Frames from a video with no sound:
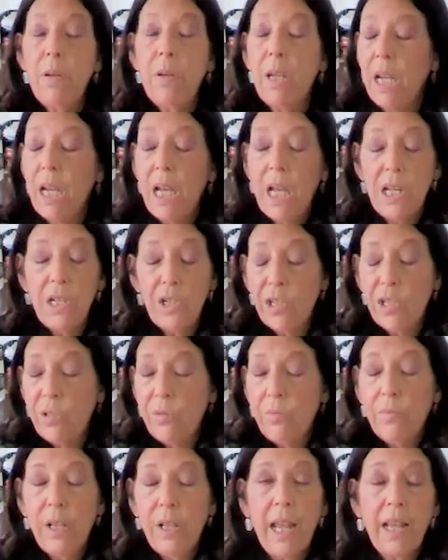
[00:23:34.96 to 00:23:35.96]

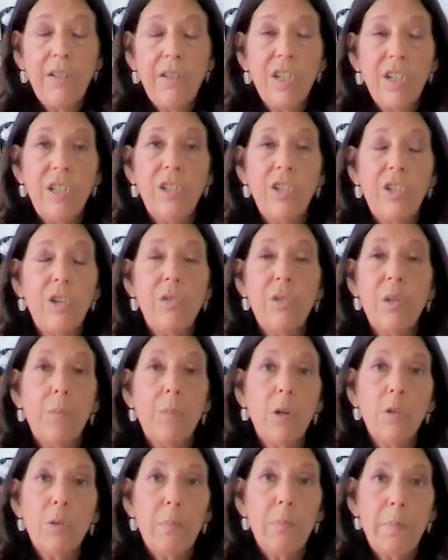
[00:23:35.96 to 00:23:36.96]
because they didn't do the
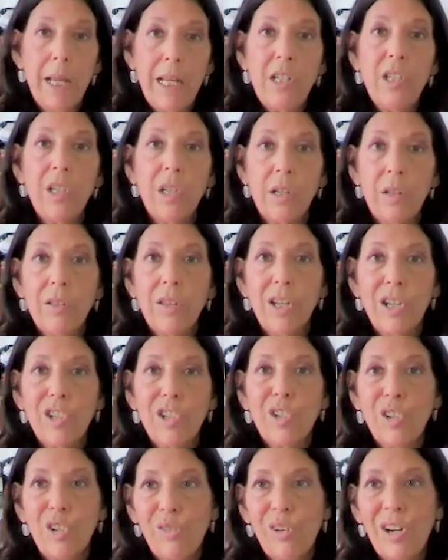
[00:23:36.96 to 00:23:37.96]
most basic
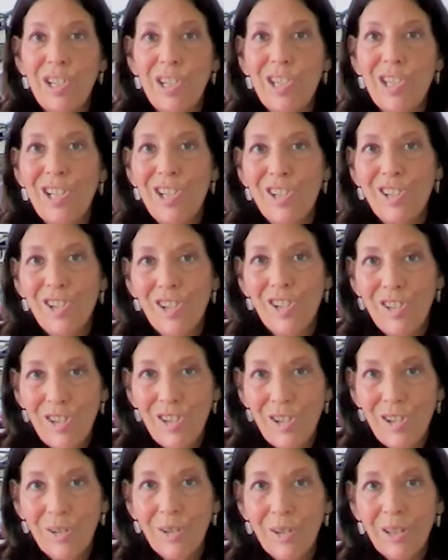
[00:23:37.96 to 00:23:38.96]
things a trustee should
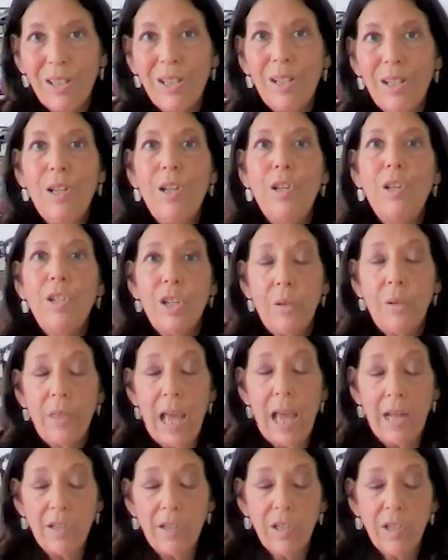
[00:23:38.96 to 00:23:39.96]
do. So
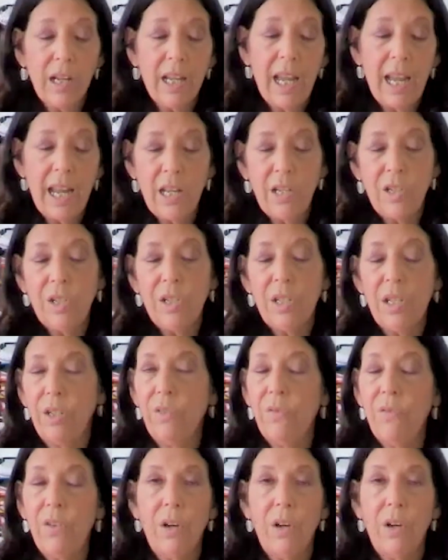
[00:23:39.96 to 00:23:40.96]
that's a case
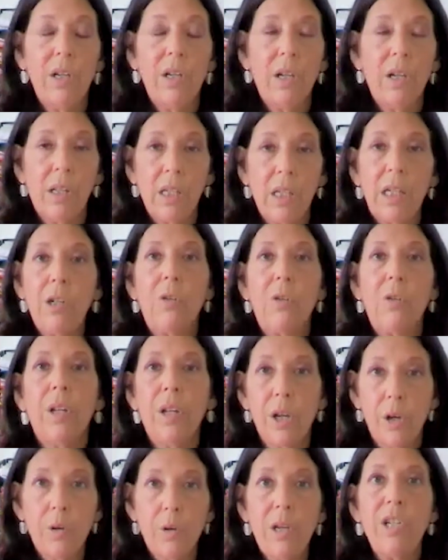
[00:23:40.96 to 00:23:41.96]
that's very clear and
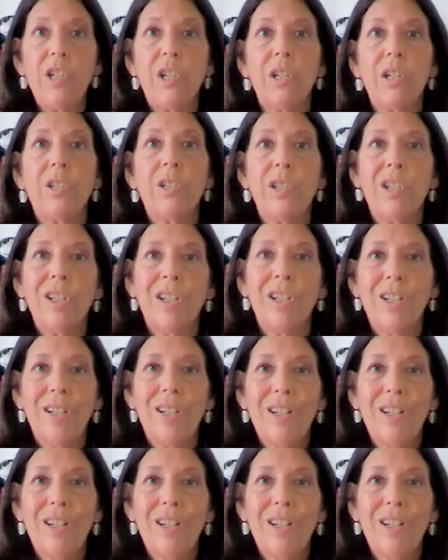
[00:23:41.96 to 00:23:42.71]
egregious.